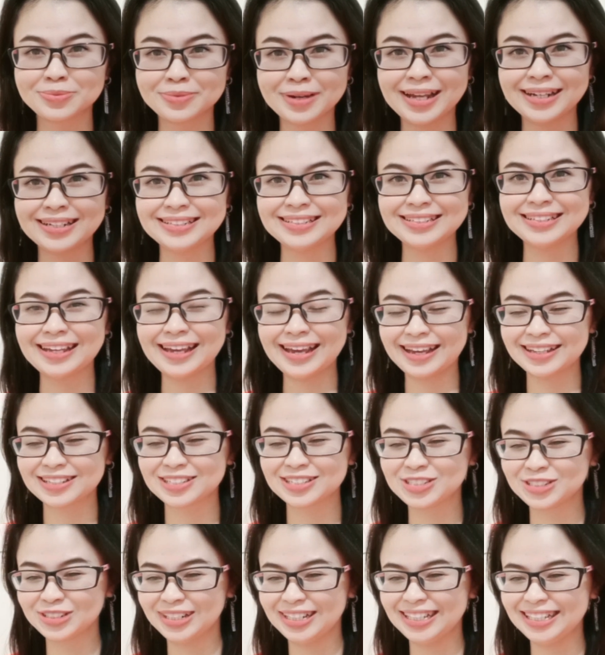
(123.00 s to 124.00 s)
ready
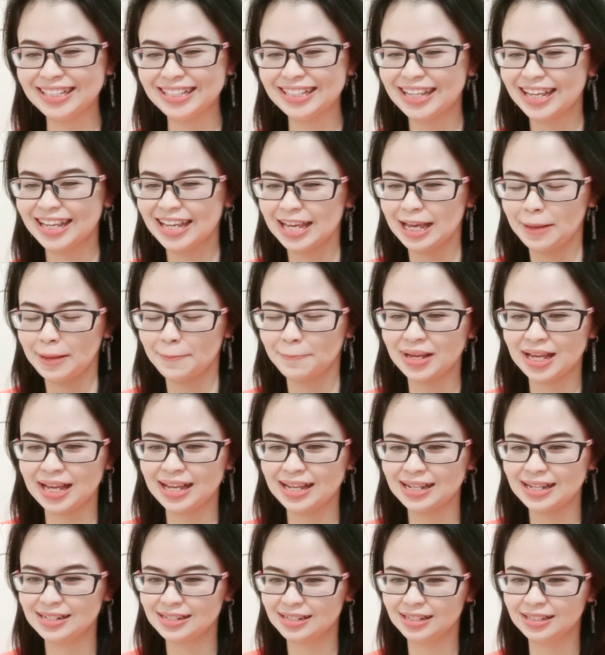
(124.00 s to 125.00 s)
actually
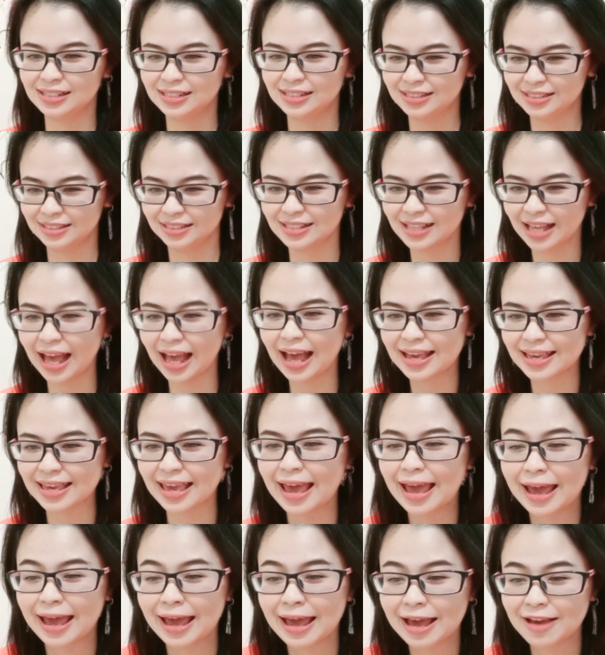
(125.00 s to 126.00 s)
but I
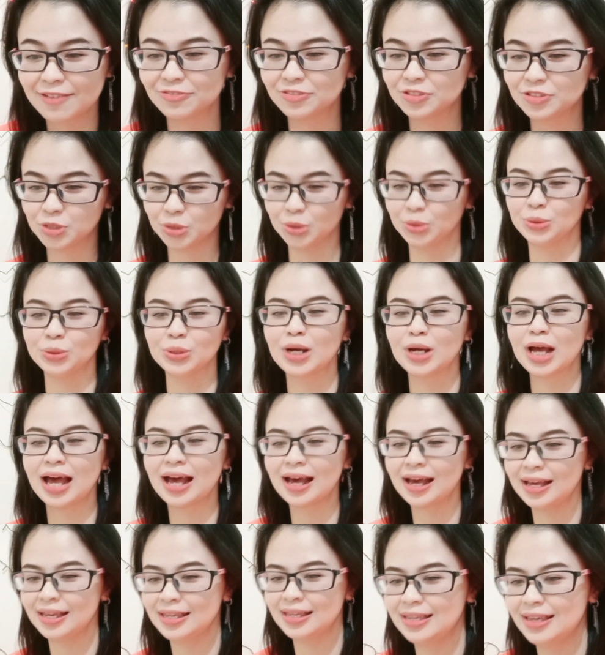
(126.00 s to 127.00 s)
have to,
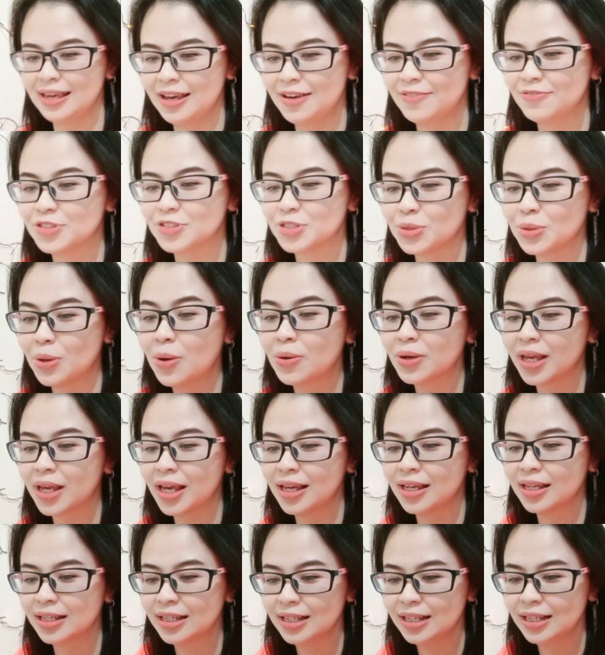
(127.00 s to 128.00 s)
I have to,
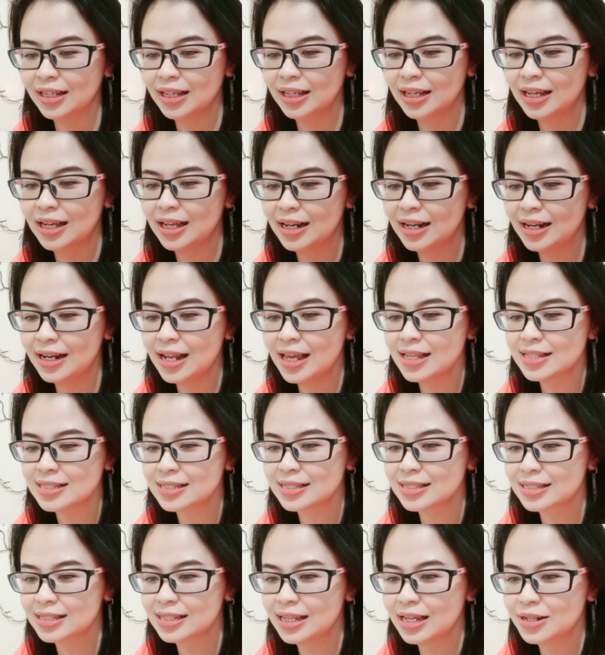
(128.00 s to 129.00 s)
okay
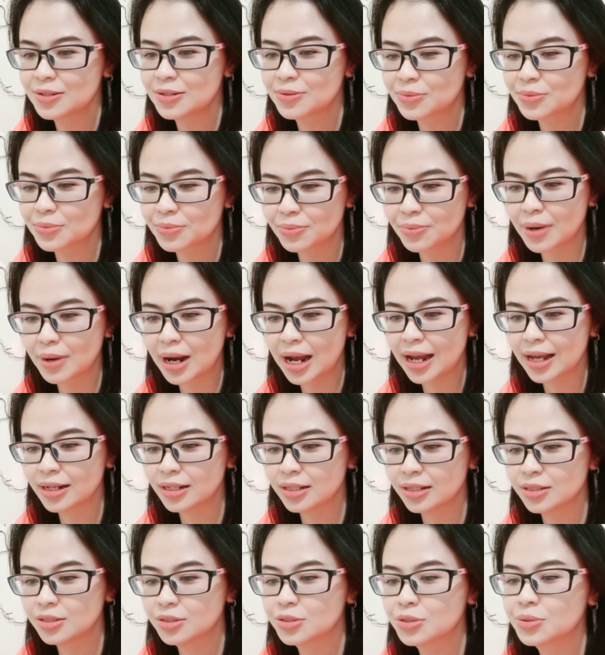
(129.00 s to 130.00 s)
let's get
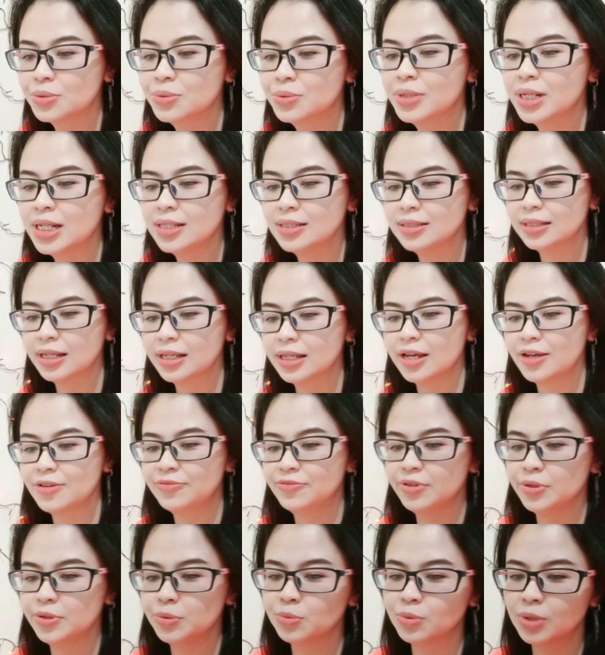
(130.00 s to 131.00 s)
right into it
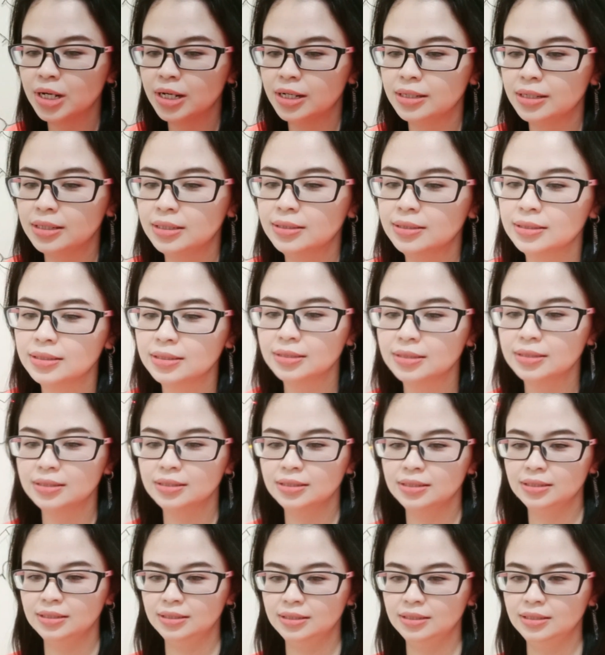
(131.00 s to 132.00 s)
everyone
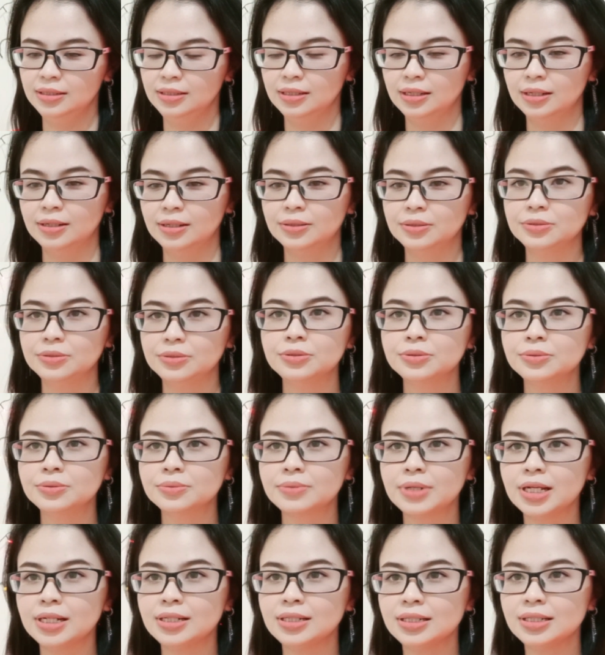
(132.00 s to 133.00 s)
are you
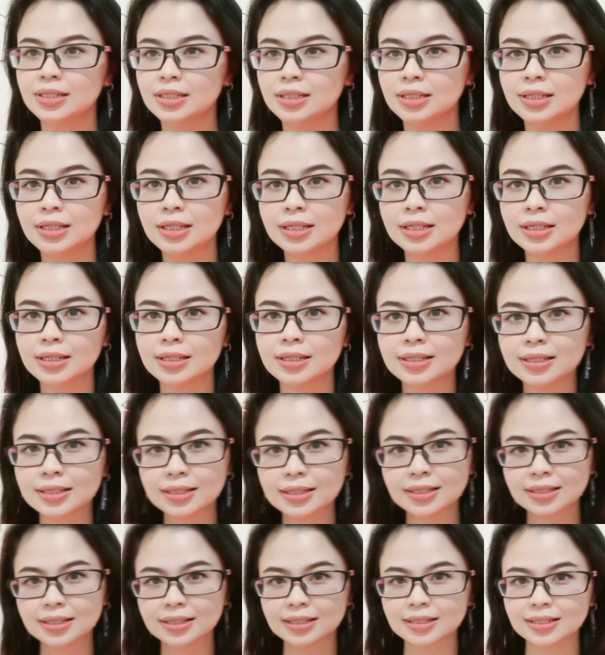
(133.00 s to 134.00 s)
ready?
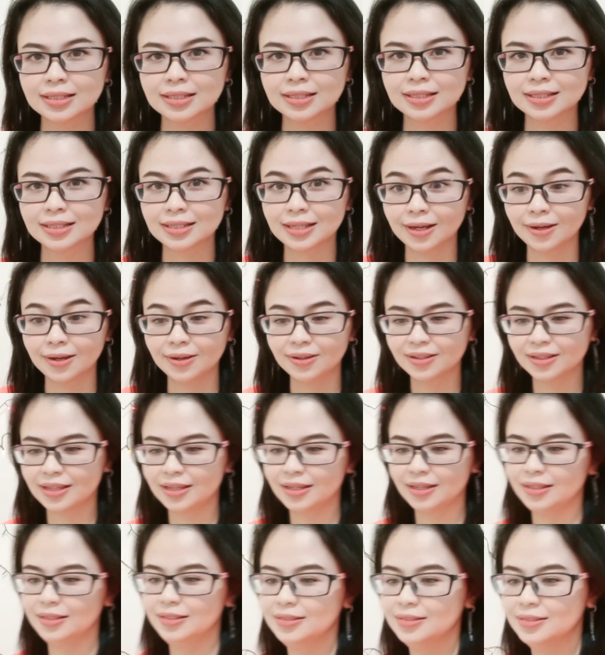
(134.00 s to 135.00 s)

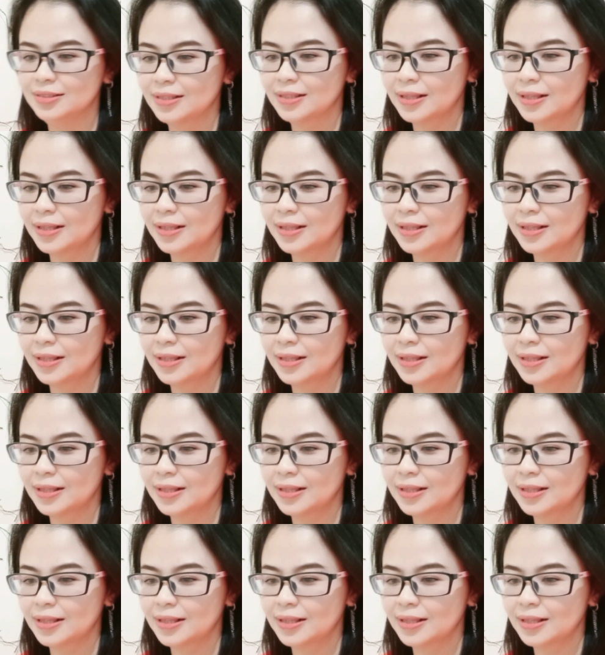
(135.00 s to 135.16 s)
Okay.